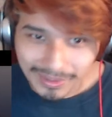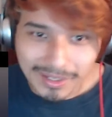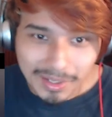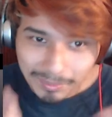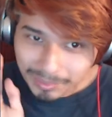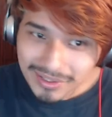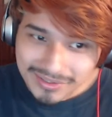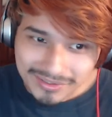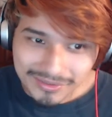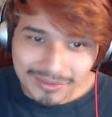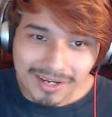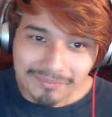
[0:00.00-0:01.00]
Plus, you
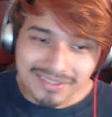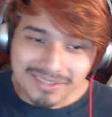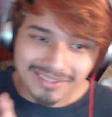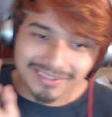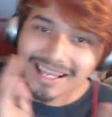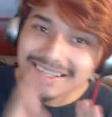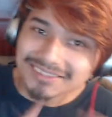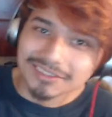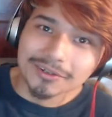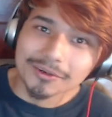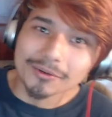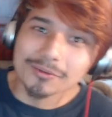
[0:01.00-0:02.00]
got Miss
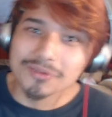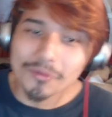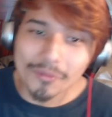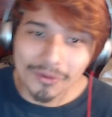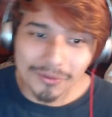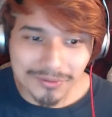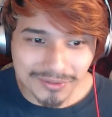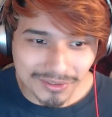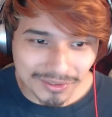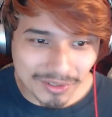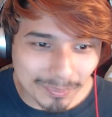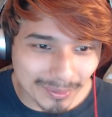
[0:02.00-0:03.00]
Elastigirl, who's the one who's the
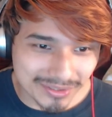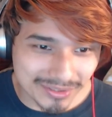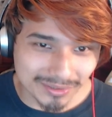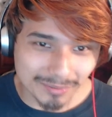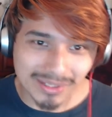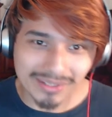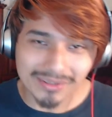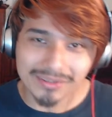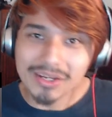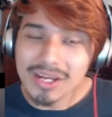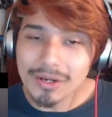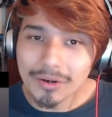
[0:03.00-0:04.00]
new person to be the new
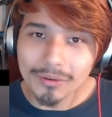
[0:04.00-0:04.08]
hero.